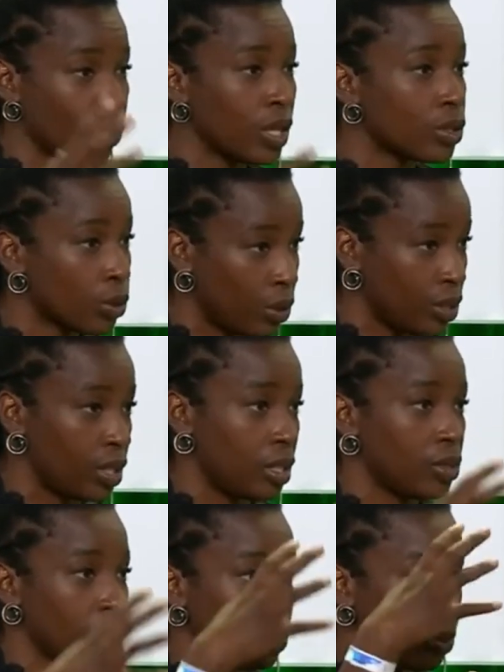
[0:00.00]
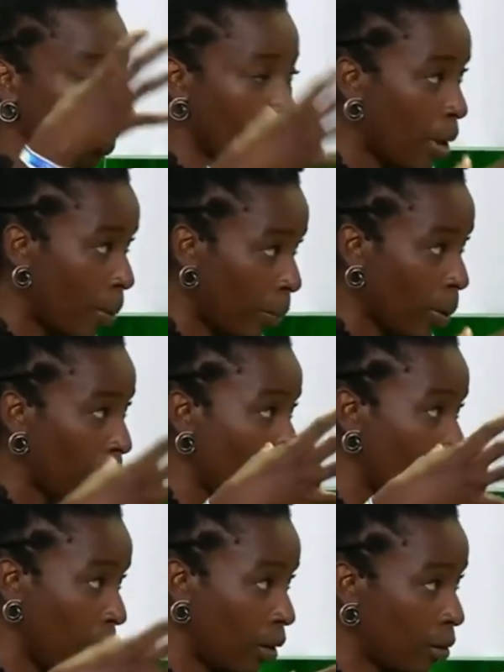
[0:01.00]
resources per member per
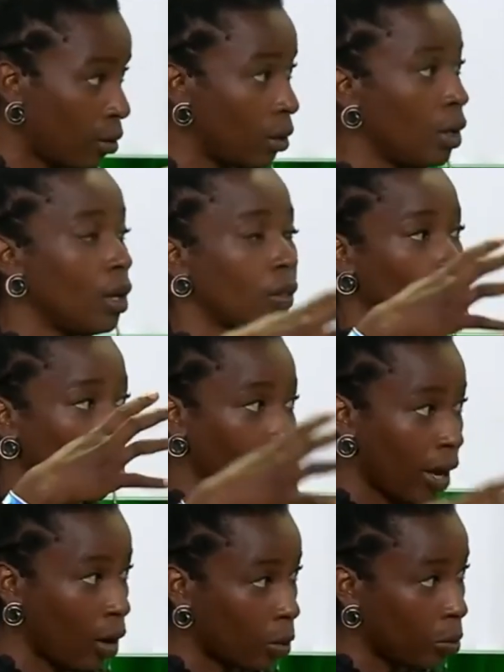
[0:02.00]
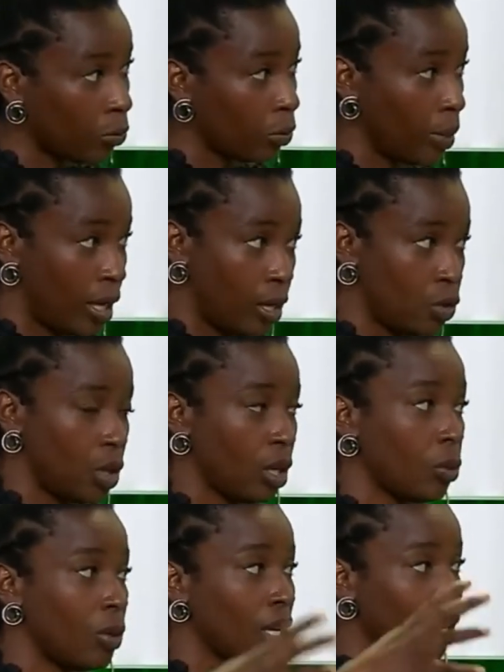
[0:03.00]
month that we're accountable for
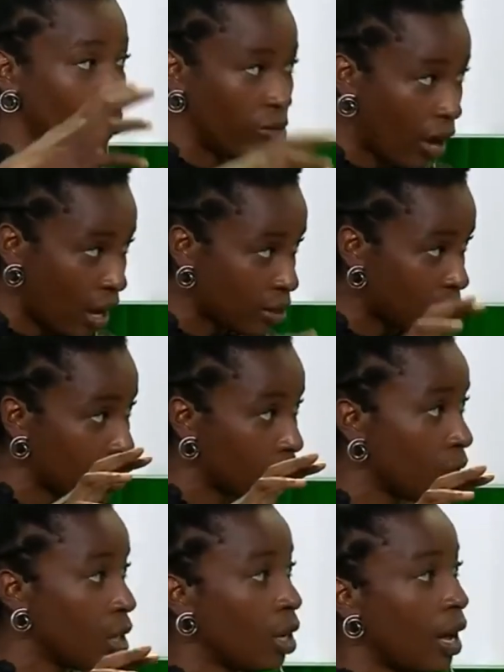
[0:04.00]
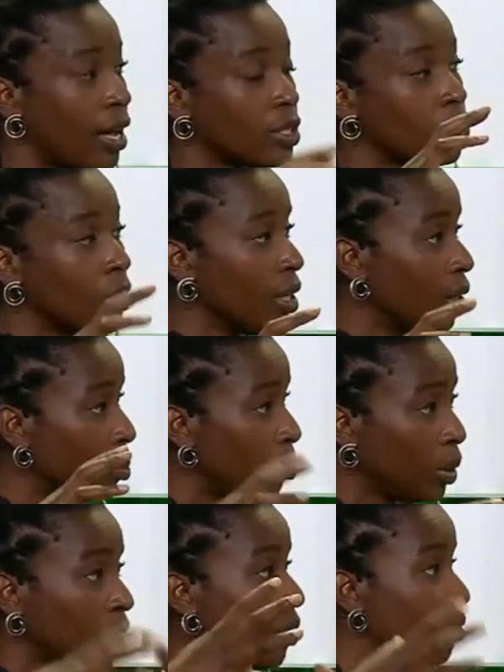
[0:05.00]
managing, and we can invest as we
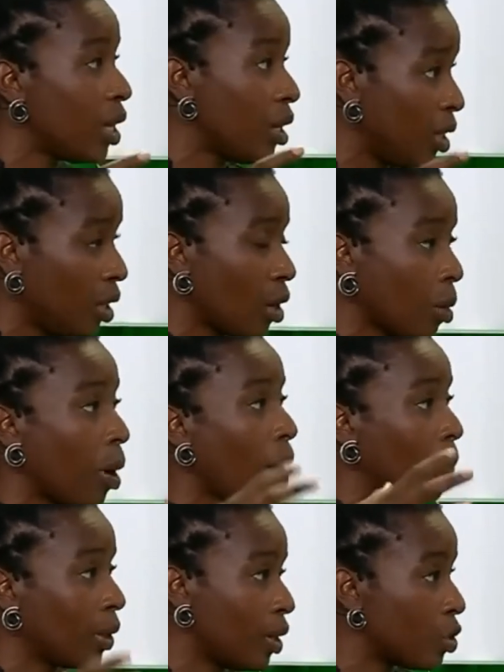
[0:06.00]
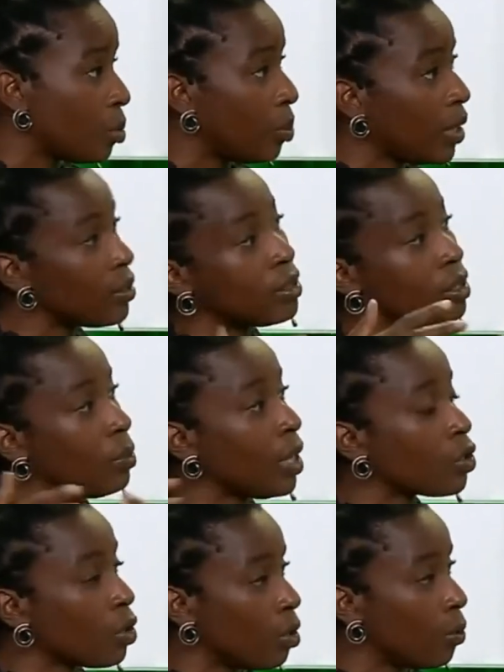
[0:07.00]
believe they need on a population basis to
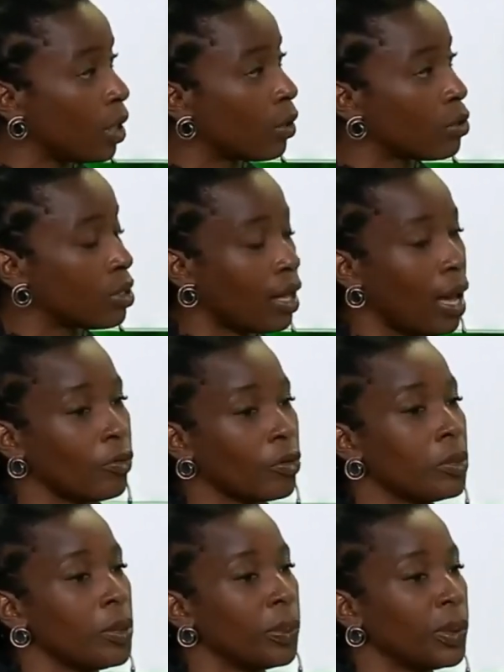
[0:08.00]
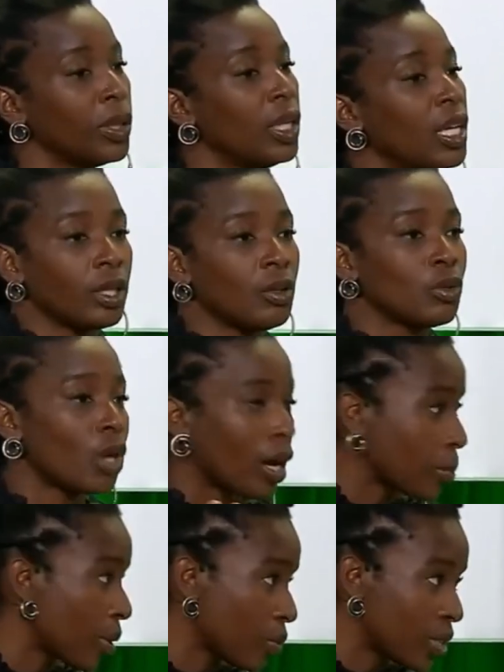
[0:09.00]
make sure that we close the gap for people. You
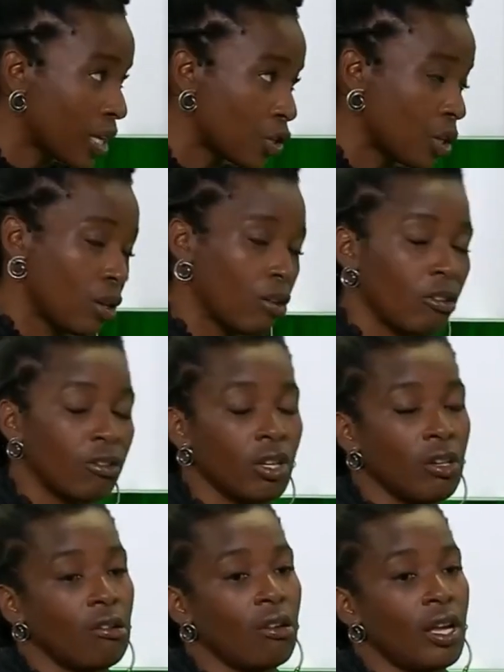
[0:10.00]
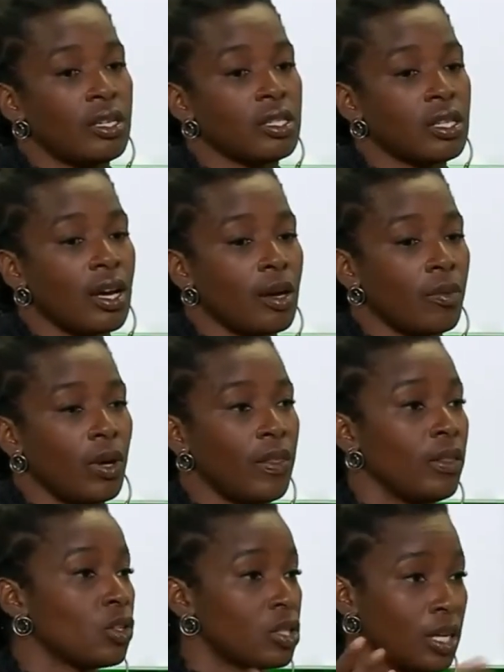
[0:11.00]
talked about the recession though,
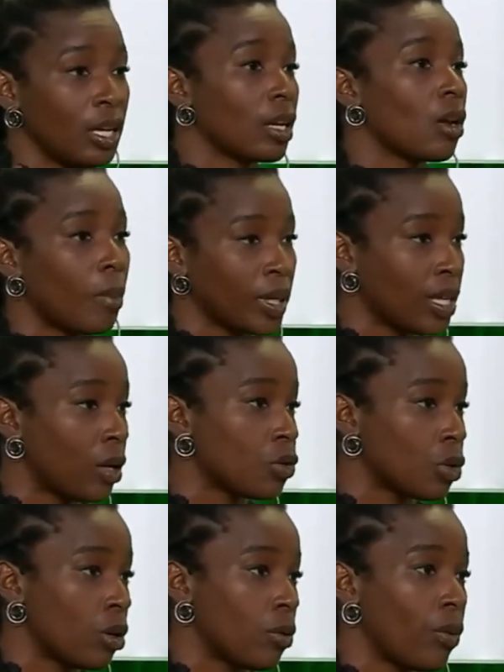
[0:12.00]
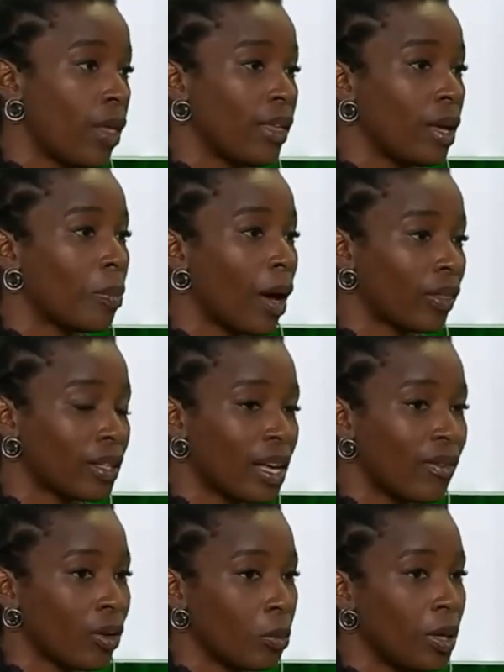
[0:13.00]
and just the economic downturn and the impact that's
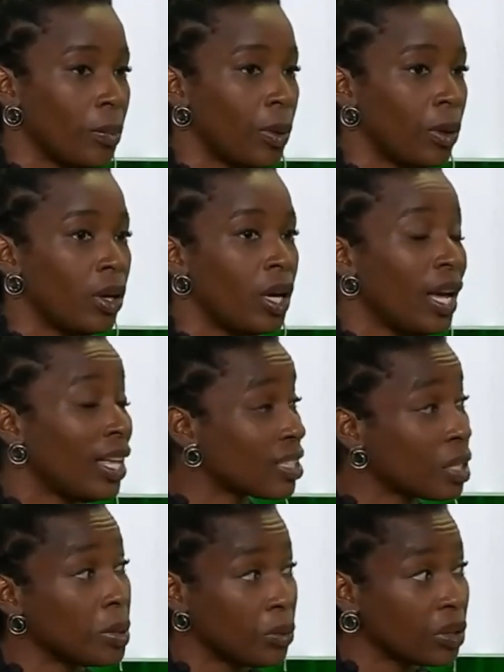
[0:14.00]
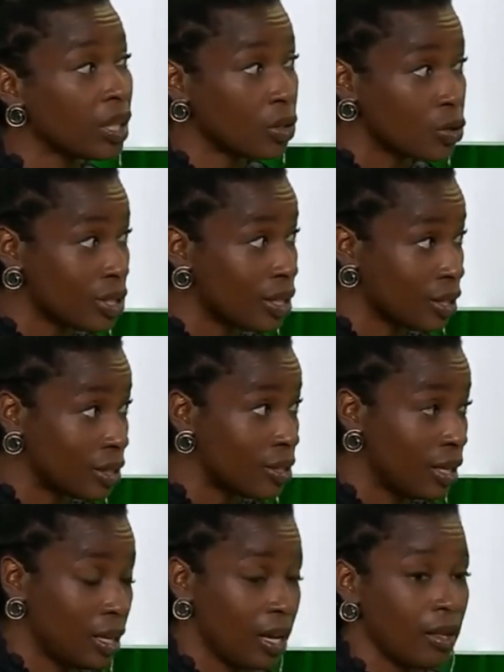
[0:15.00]
having on people. It's gonna be really interesting to
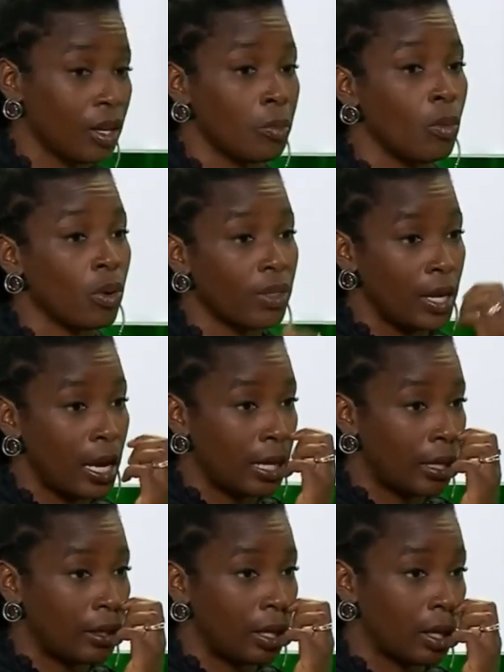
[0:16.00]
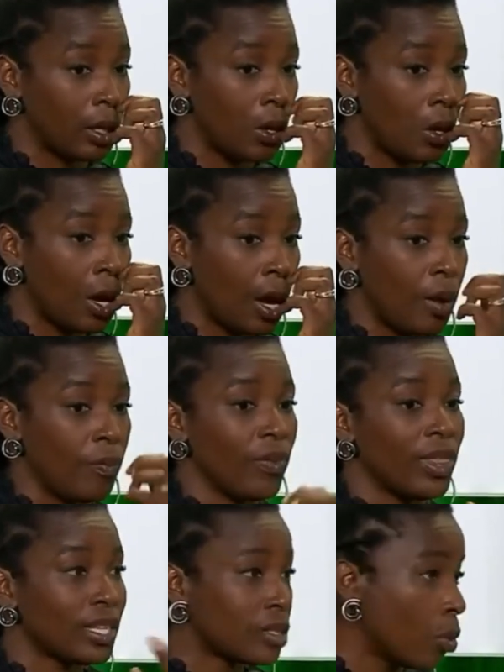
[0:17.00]
see. I think more than anything,
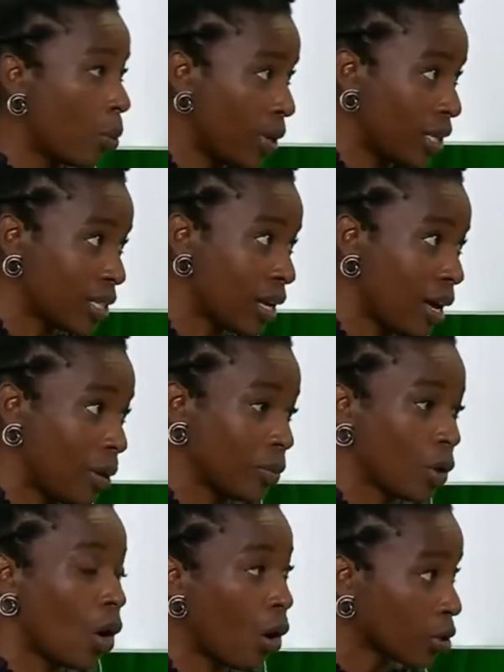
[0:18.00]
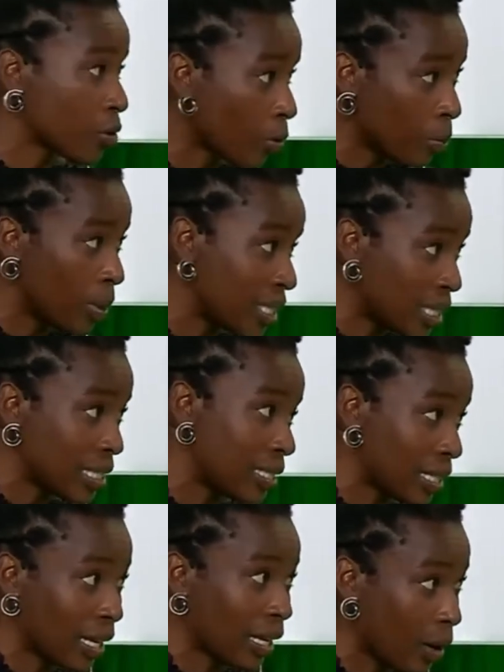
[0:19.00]
this moment in time calls for businesses
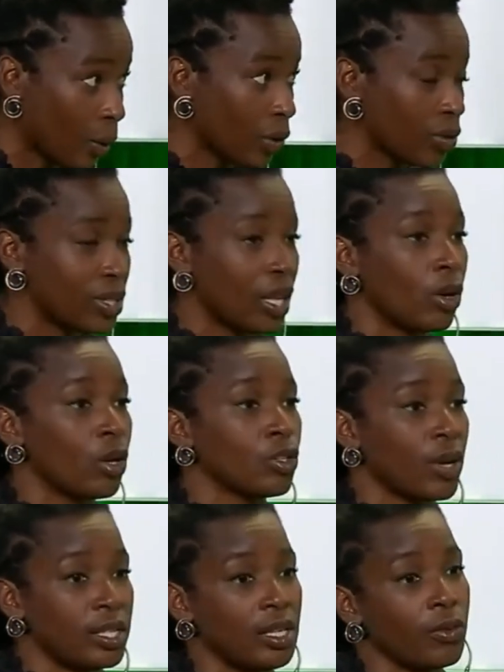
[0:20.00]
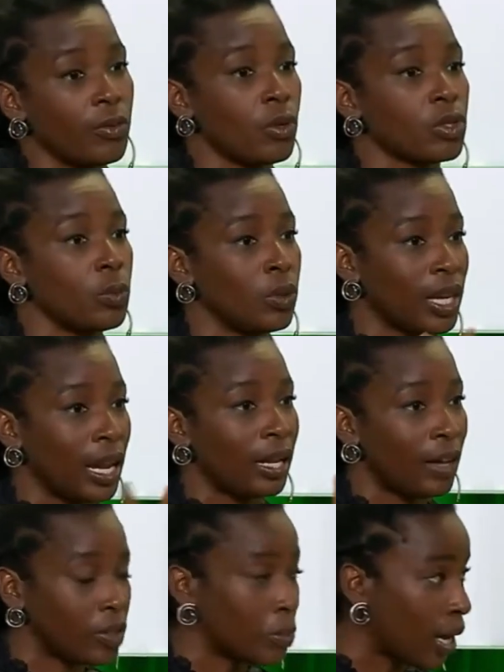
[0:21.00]
like ours that are addressing folks who would get
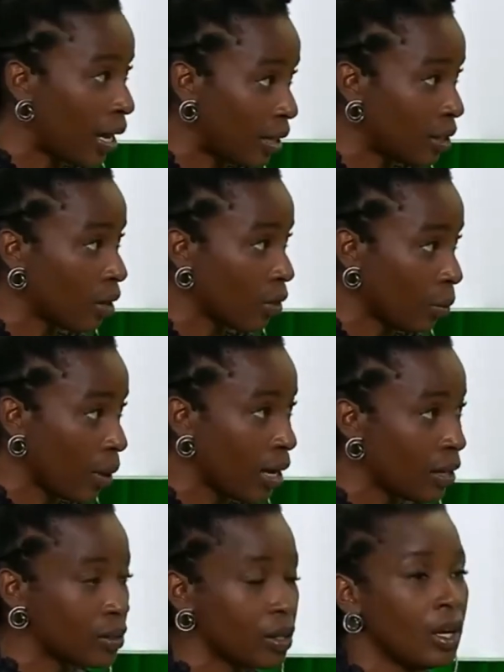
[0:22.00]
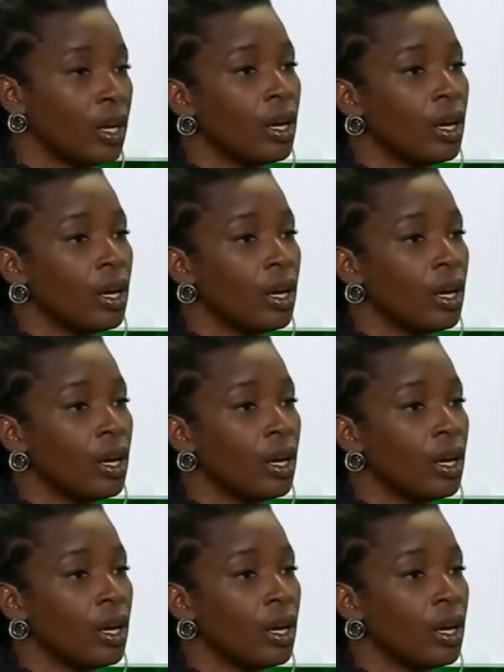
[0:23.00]
left behind otherwise.